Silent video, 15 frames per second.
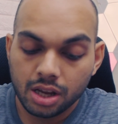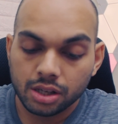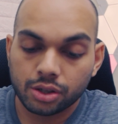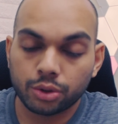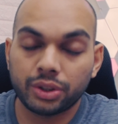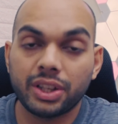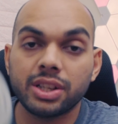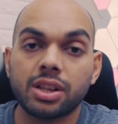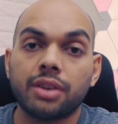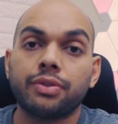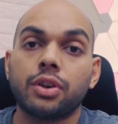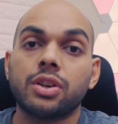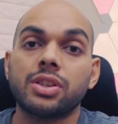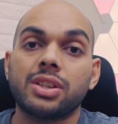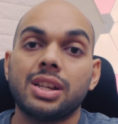So this of
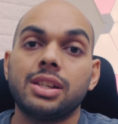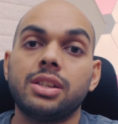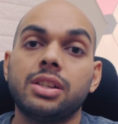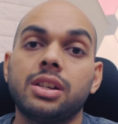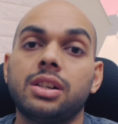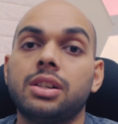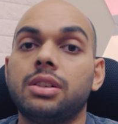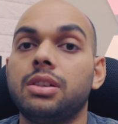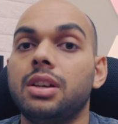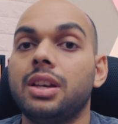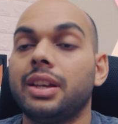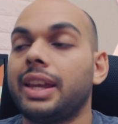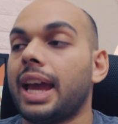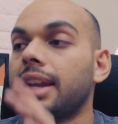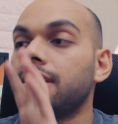course is a
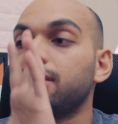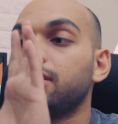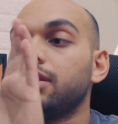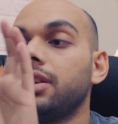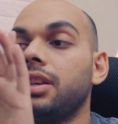canister